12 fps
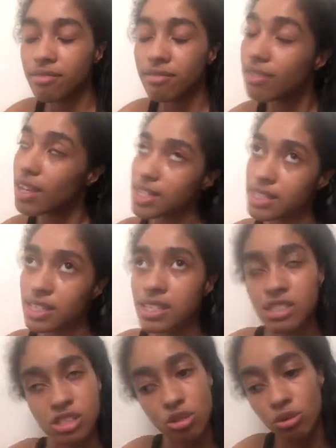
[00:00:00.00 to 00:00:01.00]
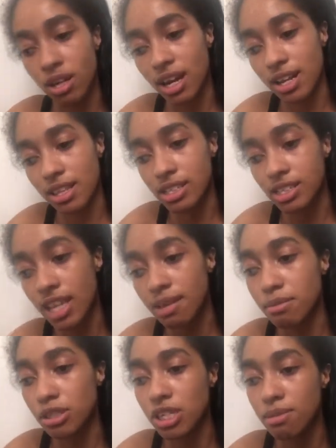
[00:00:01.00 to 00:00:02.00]
is sort of kind of the same, but
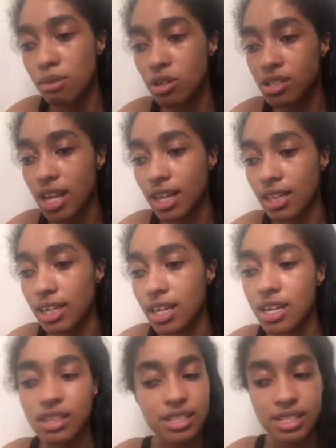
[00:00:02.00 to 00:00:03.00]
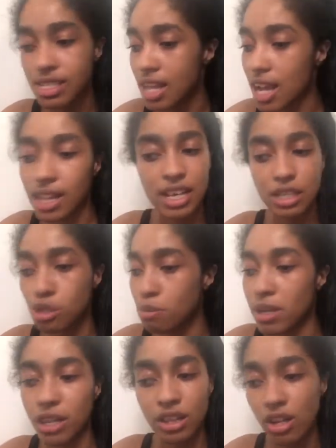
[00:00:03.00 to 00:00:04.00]
she most likely does not like to be
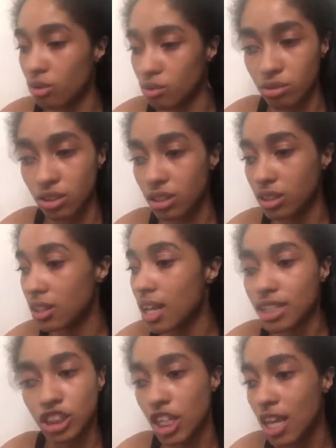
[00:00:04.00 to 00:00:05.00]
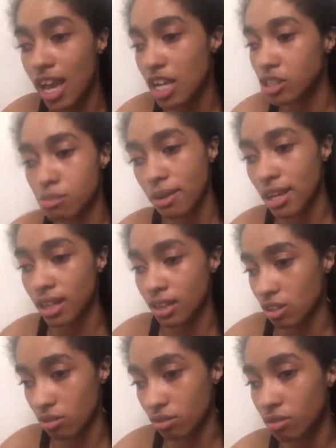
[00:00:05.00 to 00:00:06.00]
alone. She hates being alone.
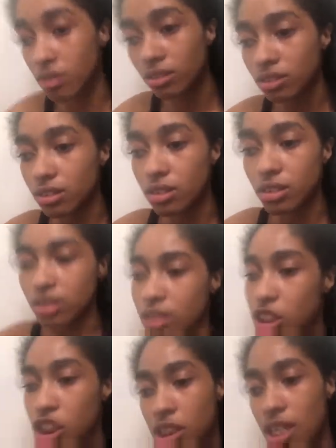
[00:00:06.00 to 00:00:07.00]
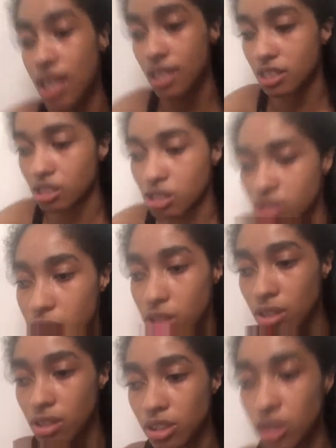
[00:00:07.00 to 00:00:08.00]
She does.
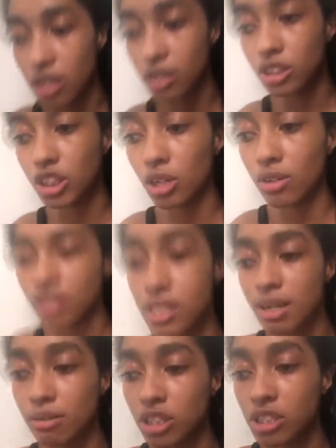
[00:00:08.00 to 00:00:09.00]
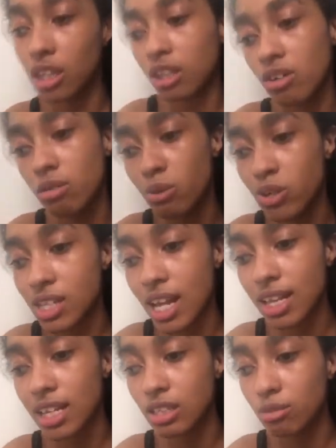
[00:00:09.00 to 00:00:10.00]
The only time she's alone most
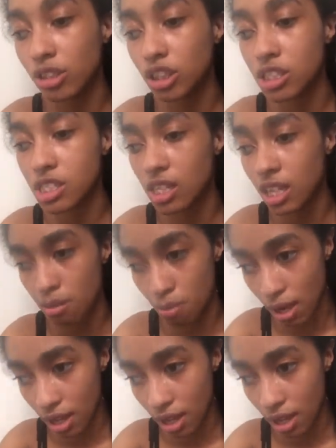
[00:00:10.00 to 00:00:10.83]
likely is when she's sleeping.